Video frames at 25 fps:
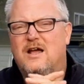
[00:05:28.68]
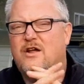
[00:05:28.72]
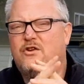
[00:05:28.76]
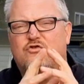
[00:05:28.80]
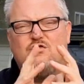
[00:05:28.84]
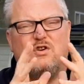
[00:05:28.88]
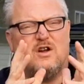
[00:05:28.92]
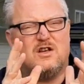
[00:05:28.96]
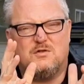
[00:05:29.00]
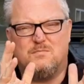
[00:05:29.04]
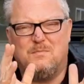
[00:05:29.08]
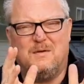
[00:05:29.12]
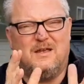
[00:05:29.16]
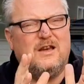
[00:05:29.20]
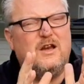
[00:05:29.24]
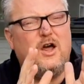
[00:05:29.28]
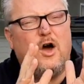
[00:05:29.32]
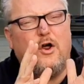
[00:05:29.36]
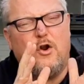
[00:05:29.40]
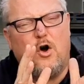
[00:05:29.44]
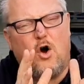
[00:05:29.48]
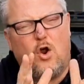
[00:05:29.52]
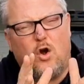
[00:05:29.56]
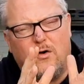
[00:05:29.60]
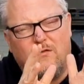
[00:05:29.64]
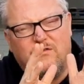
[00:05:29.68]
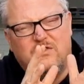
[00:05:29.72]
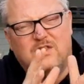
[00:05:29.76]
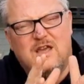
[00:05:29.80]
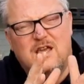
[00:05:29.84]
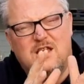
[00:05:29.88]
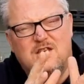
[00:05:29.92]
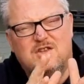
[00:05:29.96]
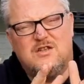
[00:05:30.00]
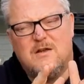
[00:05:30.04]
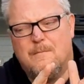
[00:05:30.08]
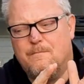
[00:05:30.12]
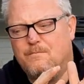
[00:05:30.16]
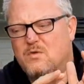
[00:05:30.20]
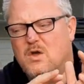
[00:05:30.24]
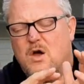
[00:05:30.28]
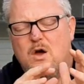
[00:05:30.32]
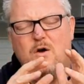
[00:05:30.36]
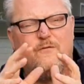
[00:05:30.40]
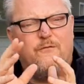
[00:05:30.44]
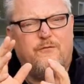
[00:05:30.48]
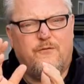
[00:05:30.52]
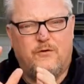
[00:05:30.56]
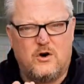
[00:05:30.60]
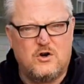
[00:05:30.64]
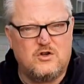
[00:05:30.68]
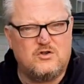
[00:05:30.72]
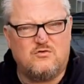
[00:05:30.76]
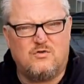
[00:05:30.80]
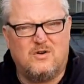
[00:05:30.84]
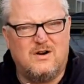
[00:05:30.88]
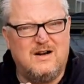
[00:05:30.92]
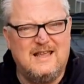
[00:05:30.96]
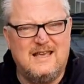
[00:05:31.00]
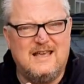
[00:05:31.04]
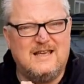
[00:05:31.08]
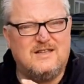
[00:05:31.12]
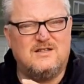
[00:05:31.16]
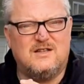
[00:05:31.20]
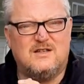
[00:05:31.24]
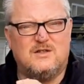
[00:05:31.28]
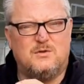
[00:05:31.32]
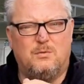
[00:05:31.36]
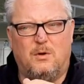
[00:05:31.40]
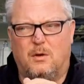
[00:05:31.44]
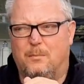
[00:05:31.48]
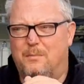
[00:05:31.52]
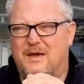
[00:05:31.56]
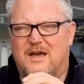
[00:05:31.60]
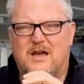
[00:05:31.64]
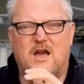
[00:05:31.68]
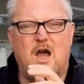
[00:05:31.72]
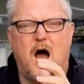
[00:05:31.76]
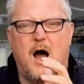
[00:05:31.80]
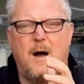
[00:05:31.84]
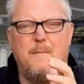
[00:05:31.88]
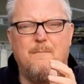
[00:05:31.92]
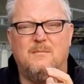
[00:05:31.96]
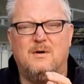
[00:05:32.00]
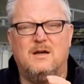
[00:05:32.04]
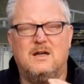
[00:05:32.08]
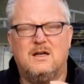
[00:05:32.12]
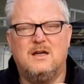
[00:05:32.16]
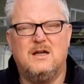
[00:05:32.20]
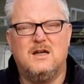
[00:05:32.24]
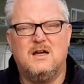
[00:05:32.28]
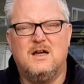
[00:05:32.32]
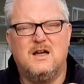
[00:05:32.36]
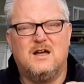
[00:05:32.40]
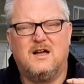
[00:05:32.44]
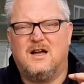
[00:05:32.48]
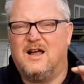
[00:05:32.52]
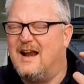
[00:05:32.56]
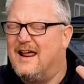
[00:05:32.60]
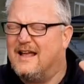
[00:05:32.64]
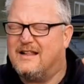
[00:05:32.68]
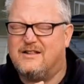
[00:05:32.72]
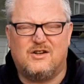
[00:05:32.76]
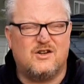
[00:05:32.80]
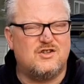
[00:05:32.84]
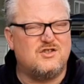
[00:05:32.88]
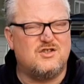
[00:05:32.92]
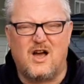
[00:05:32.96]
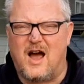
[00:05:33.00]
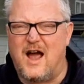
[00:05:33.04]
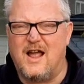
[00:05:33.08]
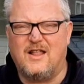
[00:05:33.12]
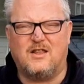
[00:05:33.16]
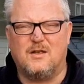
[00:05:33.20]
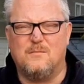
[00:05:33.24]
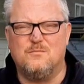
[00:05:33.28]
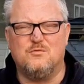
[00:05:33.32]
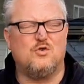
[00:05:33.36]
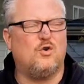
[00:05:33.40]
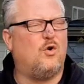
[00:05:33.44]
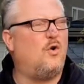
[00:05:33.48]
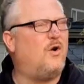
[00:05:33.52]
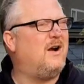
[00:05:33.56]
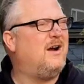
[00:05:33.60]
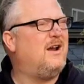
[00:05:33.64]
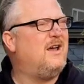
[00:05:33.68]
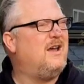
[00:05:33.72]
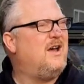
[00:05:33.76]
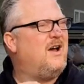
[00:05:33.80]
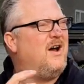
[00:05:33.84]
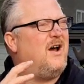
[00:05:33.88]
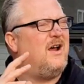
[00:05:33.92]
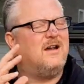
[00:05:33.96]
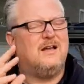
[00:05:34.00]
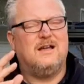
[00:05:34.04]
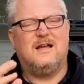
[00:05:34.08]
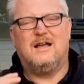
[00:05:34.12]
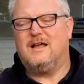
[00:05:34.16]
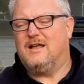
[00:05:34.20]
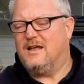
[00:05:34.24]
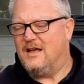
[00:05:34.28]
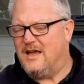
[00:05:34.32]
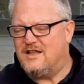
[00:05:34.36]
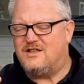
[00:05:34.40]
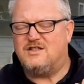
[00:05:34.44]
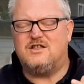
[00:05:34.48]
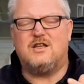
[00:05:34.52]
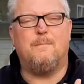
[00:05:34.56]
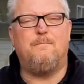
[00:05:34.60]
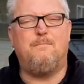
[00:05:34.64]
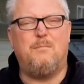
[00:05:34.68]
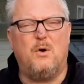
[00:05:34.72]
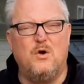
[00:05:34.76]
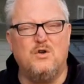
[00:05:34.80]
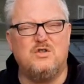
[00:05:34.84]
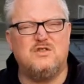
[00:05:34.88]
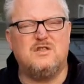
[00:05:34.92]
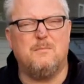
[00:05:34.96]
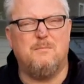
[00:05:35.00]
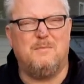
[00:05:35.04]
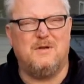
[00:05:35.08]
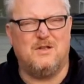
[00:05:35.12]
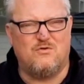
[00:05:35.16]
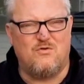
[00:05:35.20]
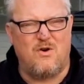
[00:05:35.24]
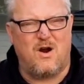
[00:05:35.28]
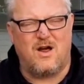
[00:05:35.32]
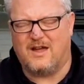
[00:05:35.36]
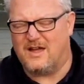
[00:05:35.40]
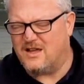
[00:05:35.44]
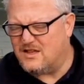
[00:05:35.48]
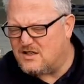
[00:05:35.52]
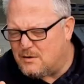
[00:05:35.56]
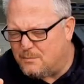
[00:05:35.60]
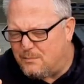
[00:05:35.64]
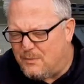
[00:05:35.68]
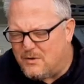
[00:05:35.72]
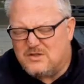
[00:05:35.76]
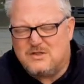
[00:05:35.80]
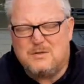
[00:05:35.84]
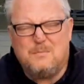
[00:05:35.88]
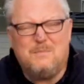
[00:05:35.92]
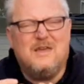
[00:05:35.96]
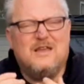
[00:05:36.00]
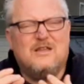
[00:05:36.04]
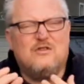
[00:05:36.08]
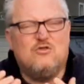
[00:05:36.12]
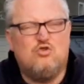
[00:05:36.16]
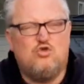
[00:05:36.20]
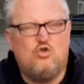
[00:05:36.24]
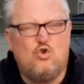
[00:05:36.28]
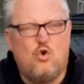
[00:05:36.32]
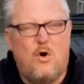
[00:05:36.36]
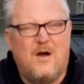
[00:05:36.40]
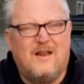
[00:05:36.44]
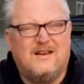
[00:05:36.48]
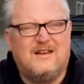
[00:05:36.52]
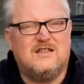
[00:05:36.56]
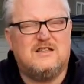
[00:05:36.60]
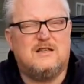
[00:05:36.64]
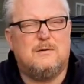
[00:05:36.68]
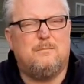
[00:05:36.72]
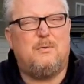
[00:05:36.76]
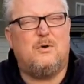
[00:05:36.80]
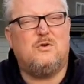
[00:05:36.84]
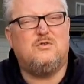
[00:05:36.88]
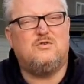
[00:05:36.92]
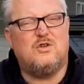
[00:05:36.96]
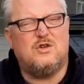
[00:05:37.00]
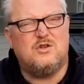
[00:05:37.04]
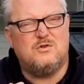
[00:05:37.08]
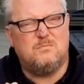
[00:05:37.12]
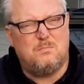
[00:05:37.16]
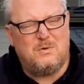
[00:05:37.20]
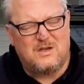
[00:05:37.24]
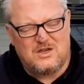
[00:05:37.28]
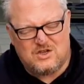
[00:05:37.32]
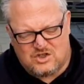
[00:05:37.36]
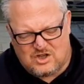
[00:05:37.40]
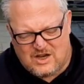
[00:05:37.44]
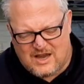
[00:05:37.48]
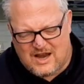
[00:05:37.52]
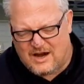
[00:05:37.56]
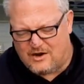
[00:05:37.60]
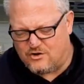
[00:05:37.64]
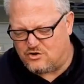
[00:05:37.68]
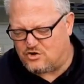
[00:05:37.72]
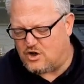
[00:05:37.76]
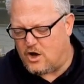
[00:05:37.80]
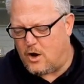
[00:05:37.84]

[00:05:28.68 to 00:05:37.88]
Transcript: Trust me, not all of these first releases will become collector's items, or it's supposed to be drunk, it's supposed to be enjoyed, it's supposed to be shared.